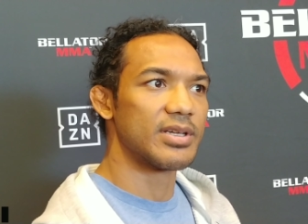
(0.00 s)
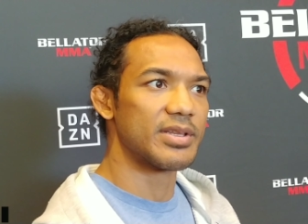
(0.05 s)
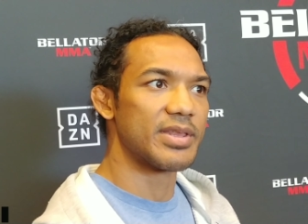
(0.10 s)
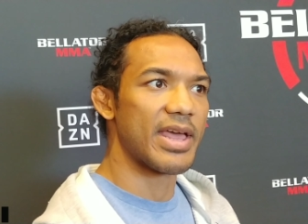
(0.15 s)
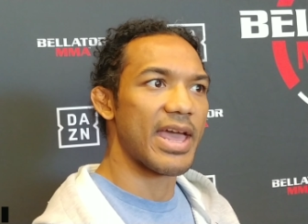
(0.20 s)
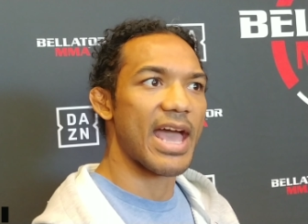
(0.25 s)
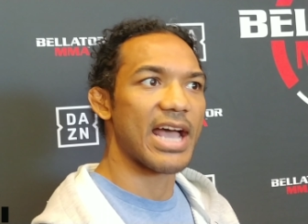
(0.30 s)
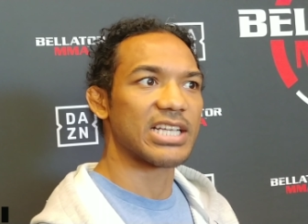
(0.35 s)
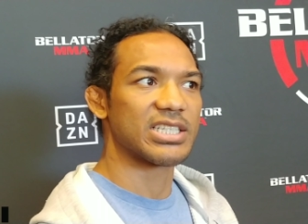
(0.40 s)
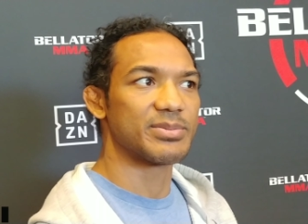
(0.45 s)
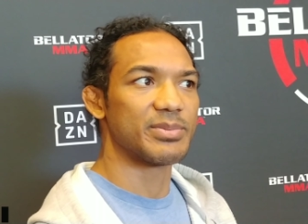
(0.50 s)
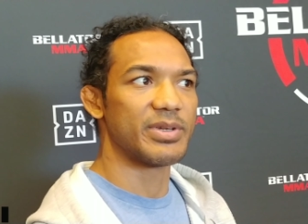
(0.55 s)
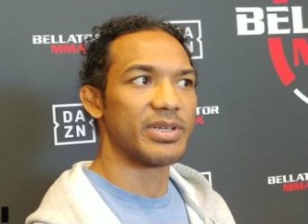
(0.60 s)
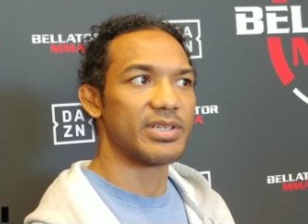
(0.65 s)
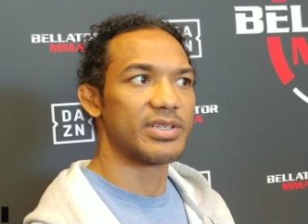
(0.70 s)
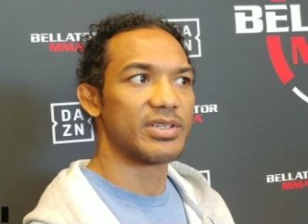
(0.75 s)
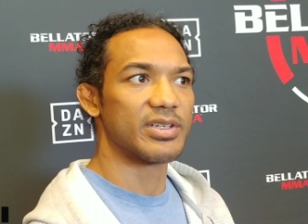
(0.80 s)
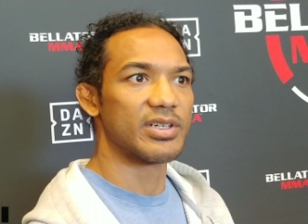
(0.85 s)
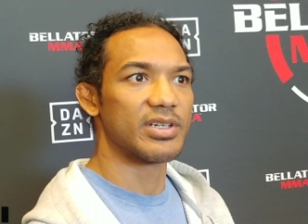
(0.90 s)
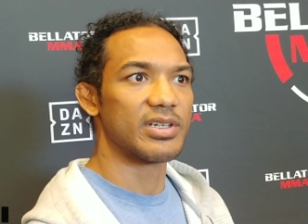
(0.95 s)
They asked me
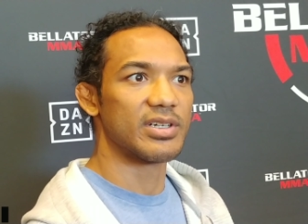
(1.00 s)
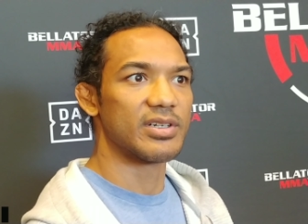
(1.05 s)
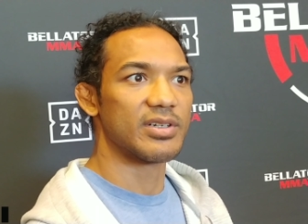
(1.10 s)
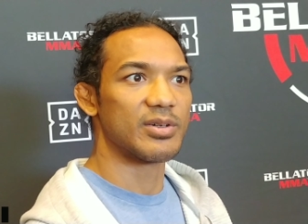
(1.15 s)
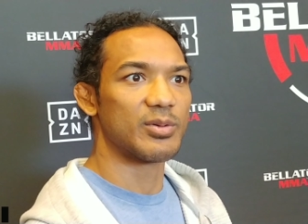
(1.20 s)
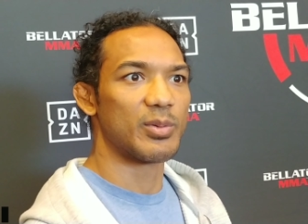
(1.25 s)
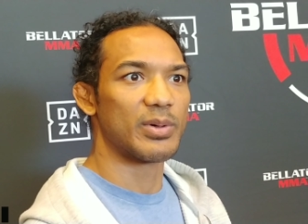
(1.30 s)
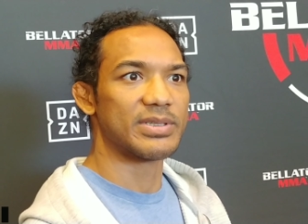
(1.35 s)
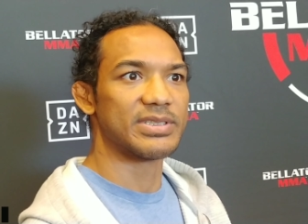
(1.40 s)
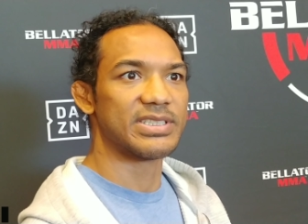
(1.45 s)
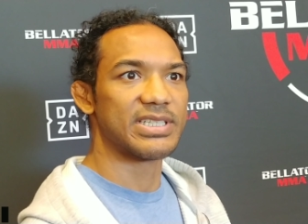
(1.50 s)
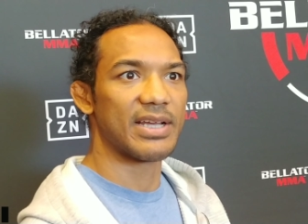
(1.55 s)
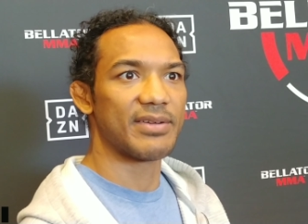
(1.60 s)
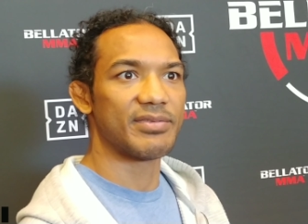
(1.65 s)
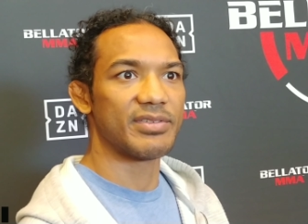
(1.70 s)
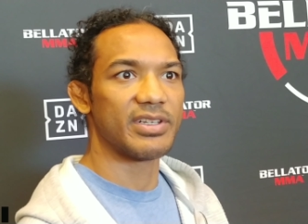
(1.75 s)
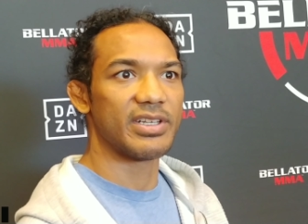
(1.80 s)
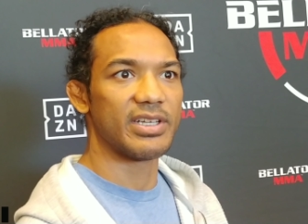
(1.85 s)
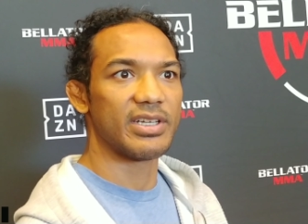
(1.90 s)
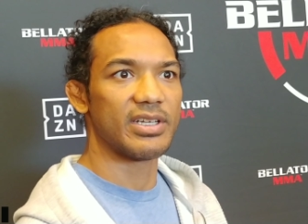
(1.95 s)
to
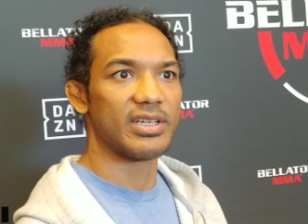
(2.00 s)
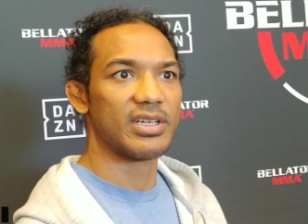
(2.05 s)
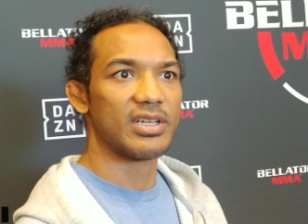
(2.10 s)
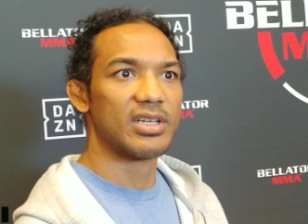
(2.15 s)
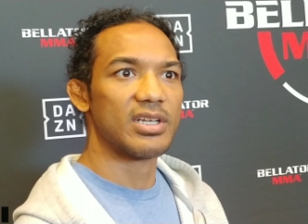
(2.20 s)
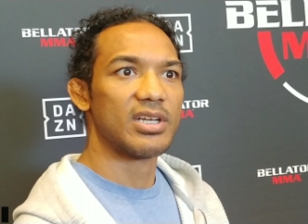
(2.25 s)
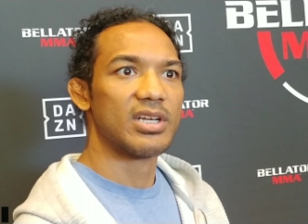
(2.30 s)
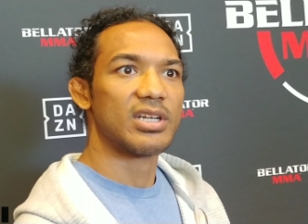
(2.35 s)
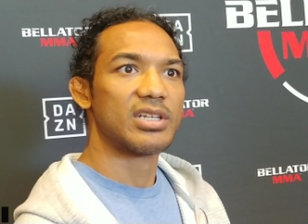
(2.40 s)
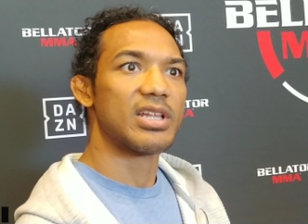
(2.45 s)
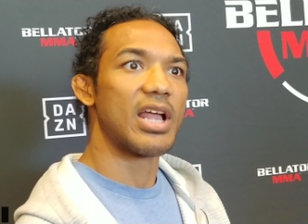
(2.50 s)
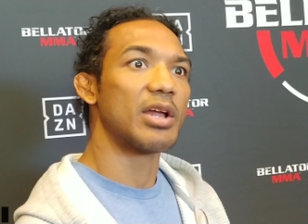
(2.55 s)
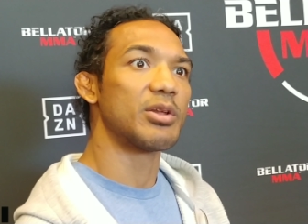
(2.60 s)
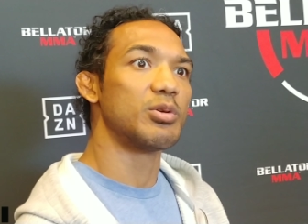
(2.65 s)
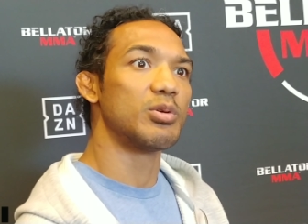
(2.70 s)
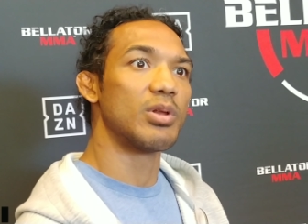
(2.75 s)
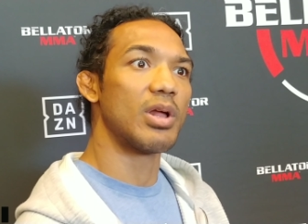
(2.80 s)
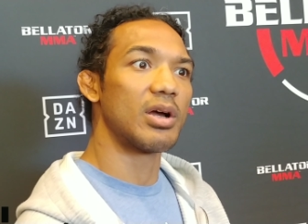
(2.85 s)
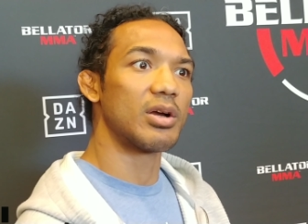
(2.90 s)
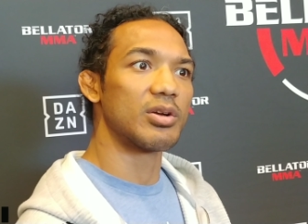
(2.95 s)
170 not
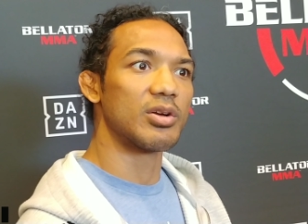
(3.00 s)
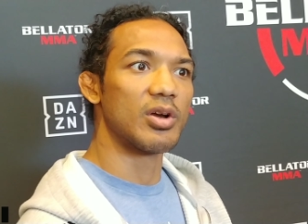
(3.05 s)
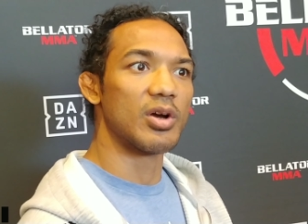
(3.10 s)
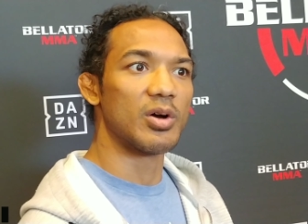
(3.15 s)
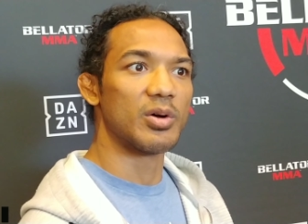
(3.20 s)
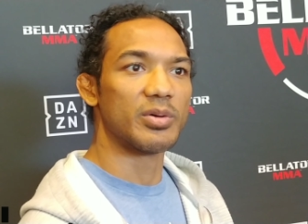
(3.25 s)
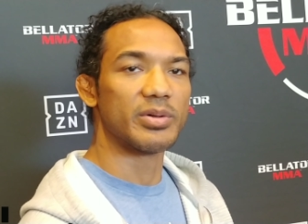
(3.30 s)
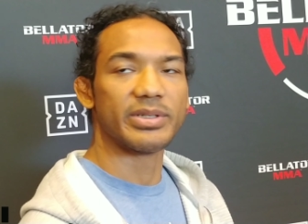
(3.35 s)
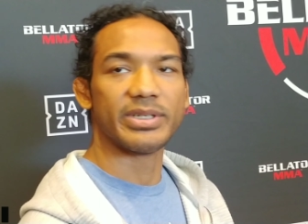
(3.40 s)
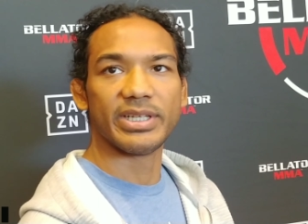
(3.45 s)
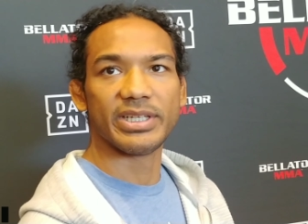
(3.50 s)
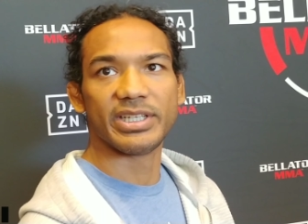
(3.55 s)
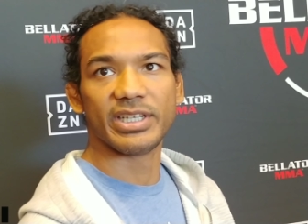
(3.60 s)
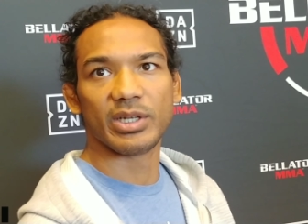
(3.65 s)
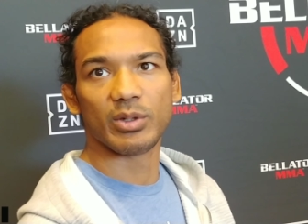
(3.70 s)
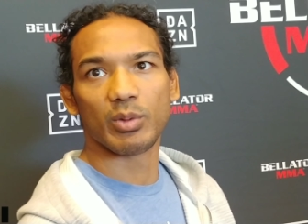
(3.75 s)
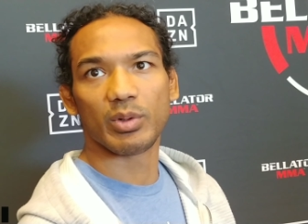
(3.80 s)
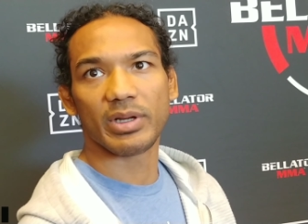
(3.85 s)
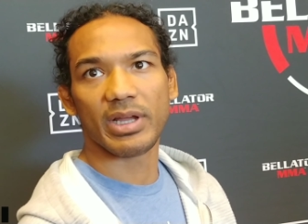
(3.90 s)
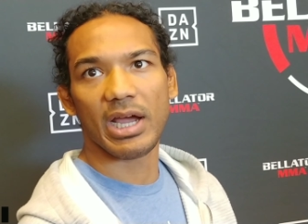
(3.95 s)
too long ago, and it
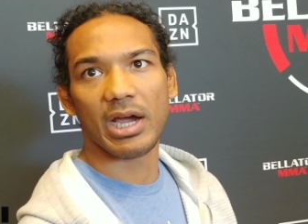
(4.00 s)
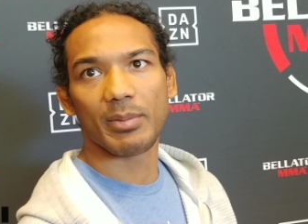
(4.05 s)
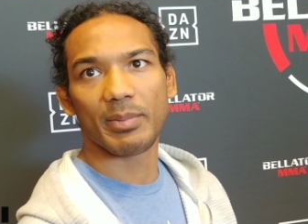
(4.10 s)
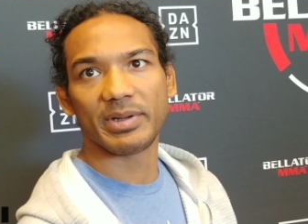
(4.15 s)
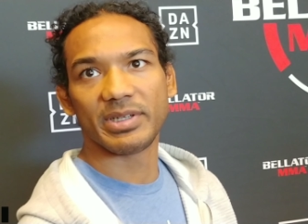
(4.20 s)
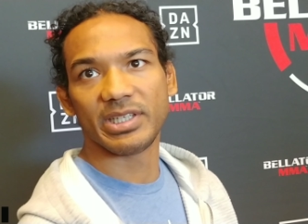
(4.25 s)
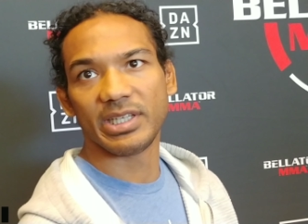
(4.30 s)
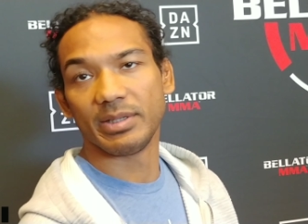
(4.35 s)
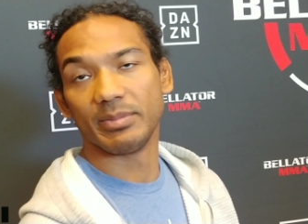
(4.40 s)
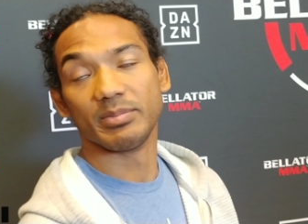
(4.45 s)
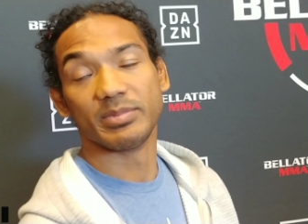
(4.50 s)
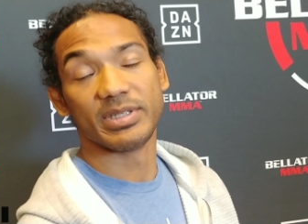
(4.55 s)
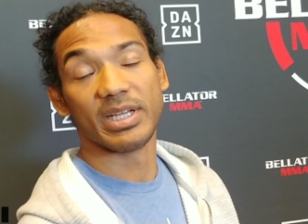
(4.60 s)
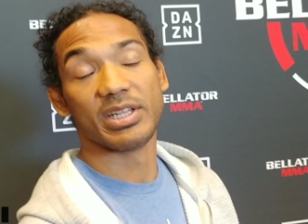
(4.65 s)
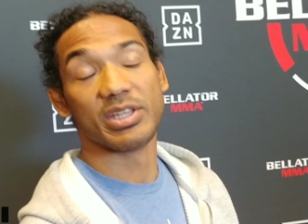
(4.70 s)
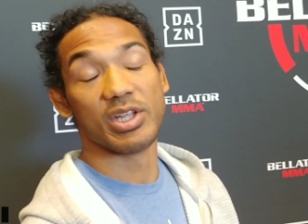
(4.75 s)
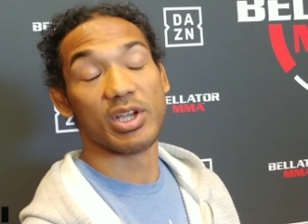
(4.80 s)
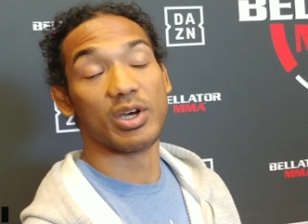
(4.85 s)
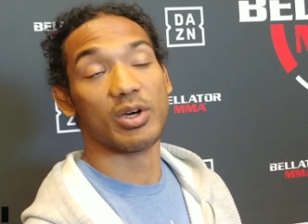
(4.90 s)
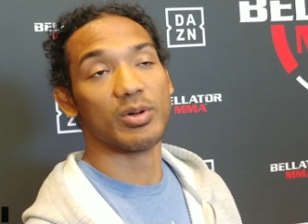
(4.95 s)
didn't work out. My team
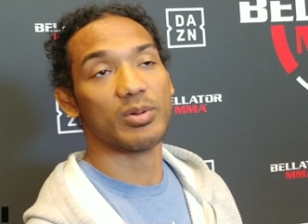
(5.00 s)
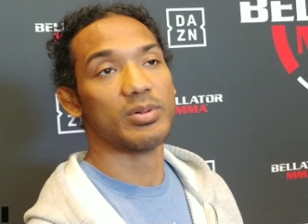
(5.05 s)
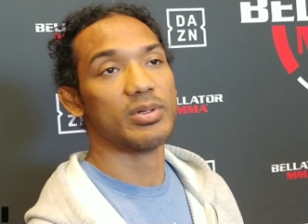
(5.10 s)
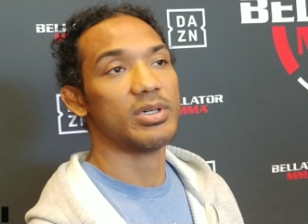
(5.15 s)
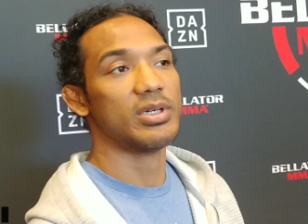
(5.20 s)
said no.